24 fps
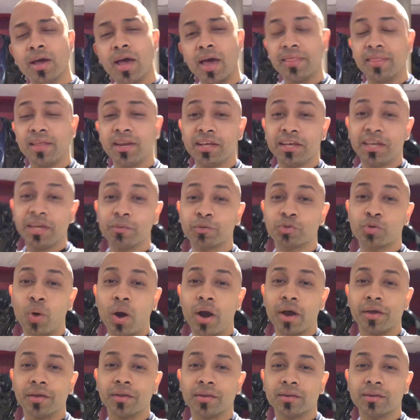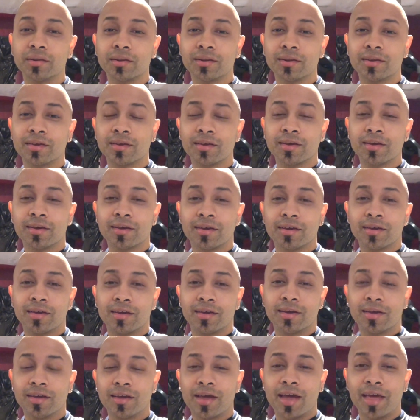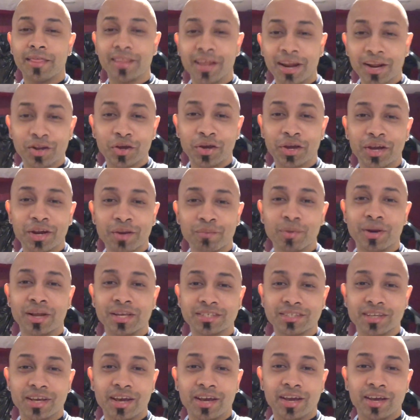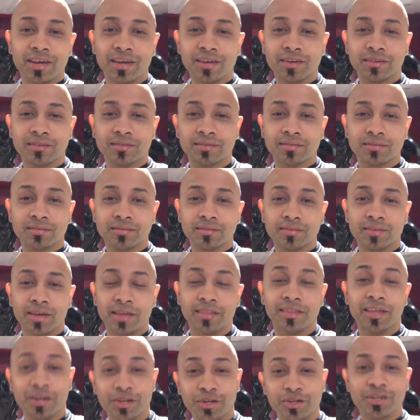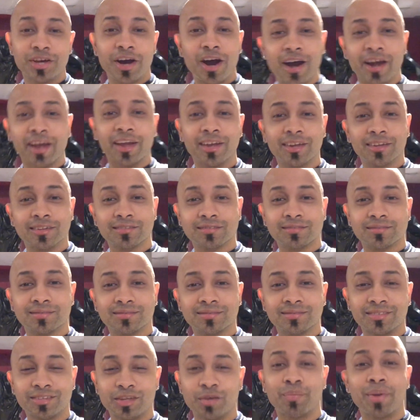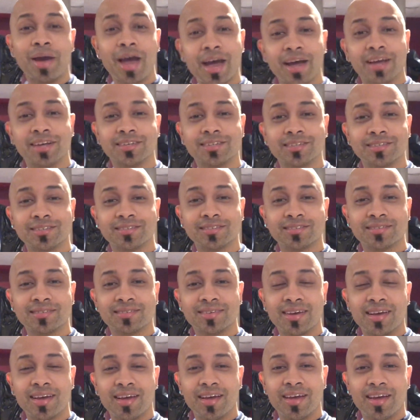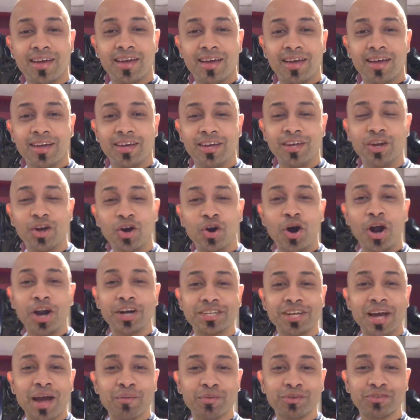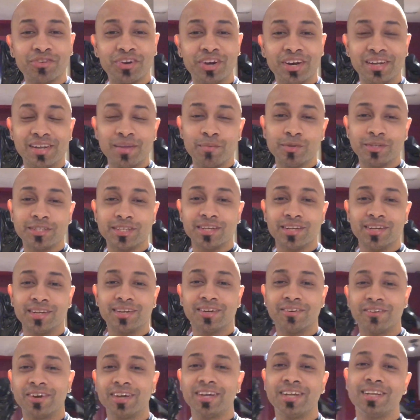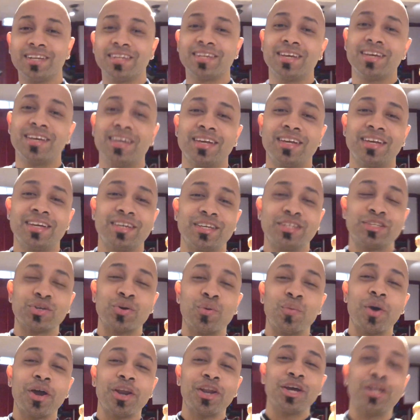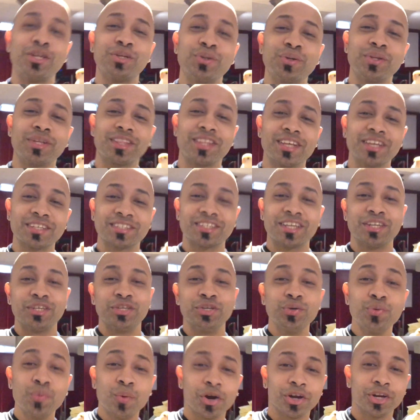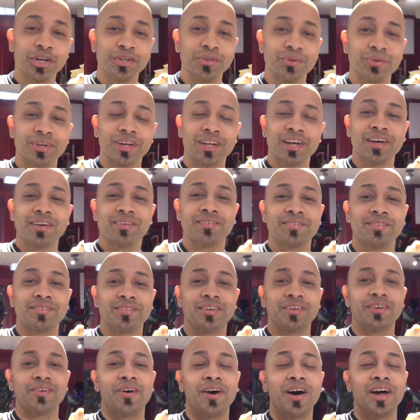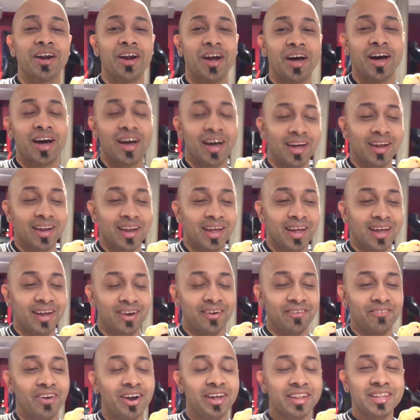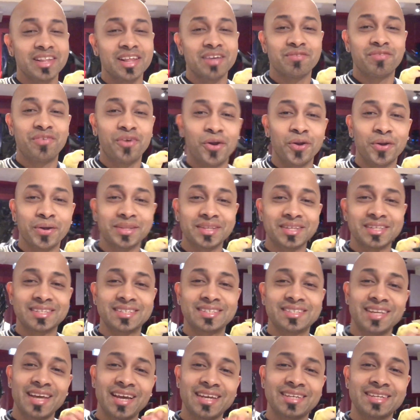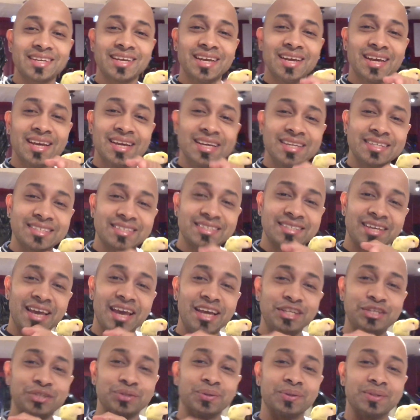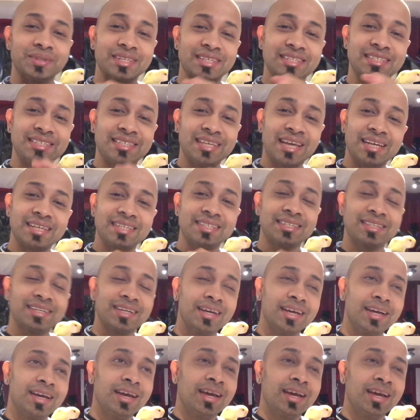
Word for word: and then he keeps quiet. And then I look at him and I say, and then you die, you pass. You know, our time is very limited, right? So why not do the things that you want to do in life? You know, I, uh, I, uh, rather than following the set schedule, the set